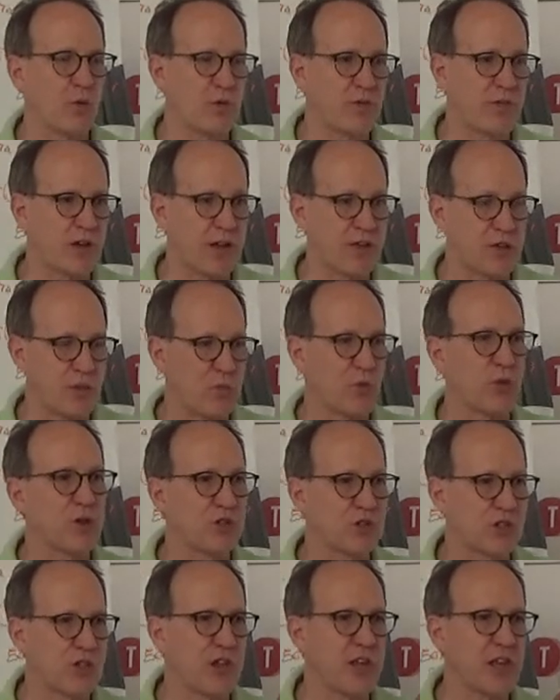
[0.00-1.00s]
We've got the
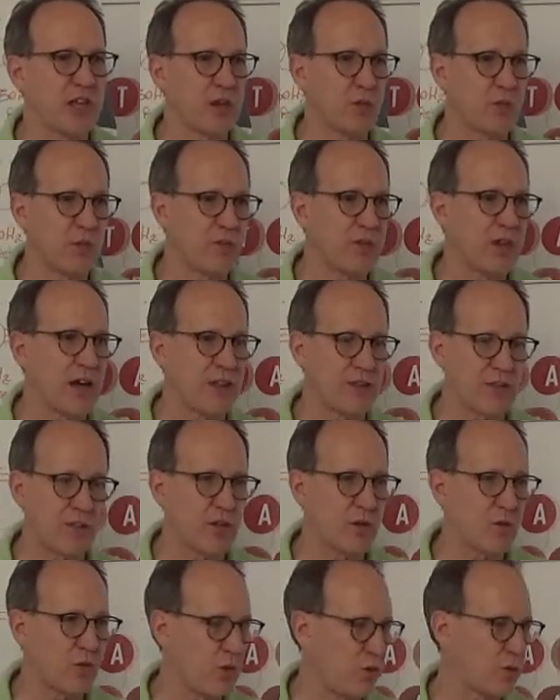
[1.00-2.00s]
bridge thing, and we've got
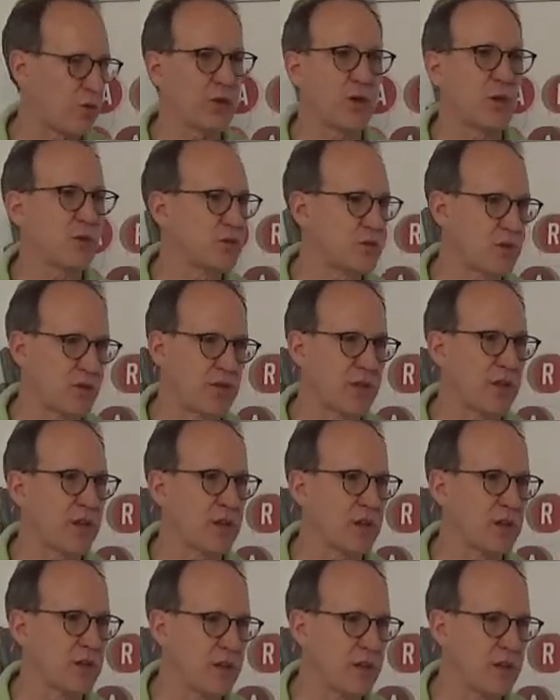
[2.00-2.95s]
the roller coaster thing,